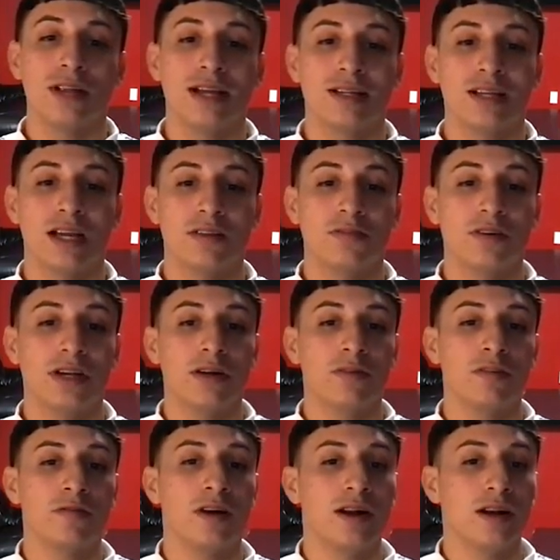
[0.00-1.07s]
That stands for Never
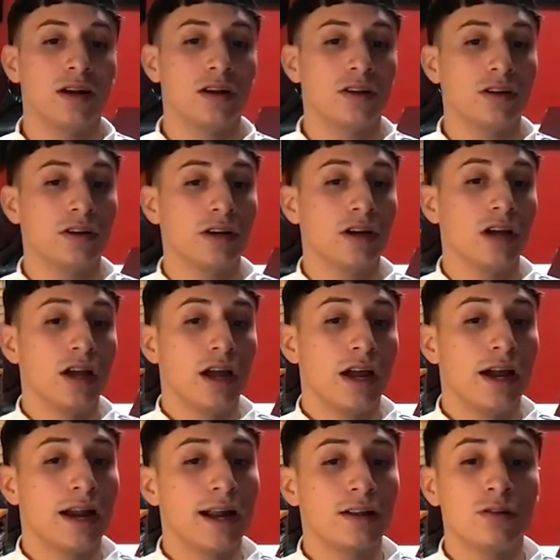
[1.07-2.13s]
Falling Under,
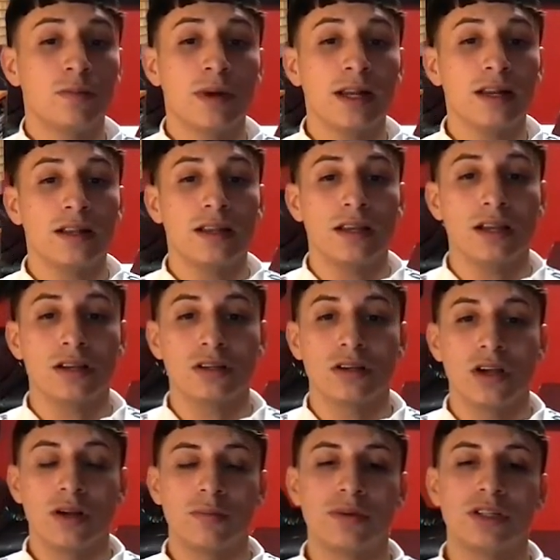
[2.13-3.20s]
and I do many things,
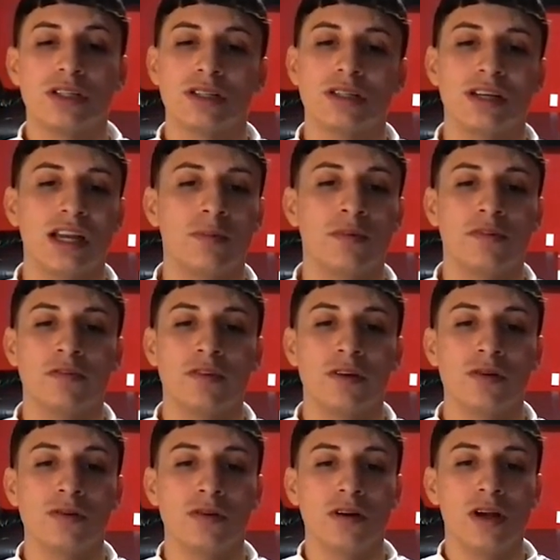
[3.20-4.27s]
but just to name a
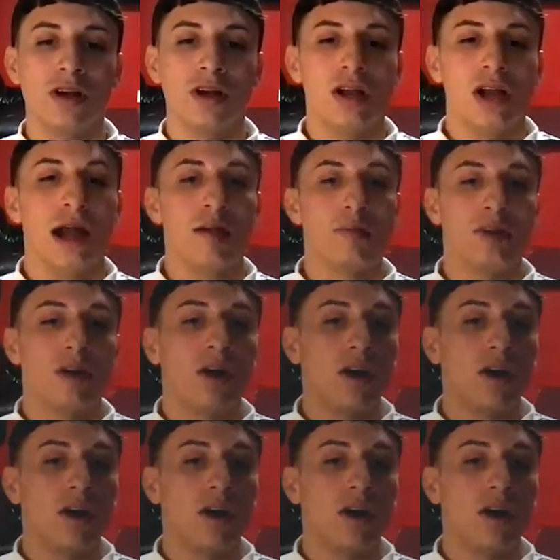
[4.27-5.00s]
few, I'm an